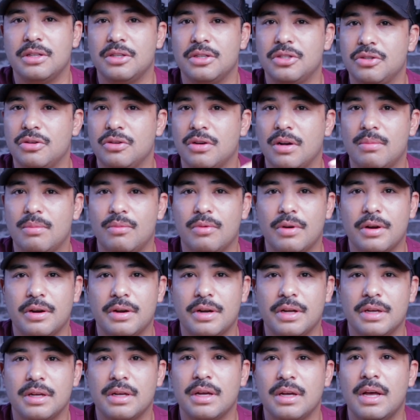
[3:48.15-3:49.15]
The shirt I'm
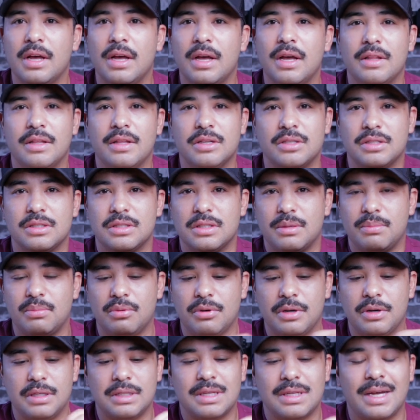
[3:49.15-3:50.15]
wearing, this is a
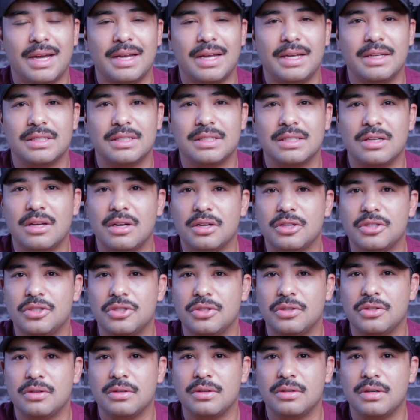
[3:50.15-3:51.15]
pretty tight, snug
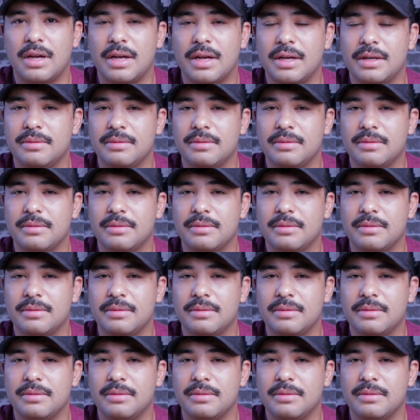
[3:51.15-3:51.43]
shirt.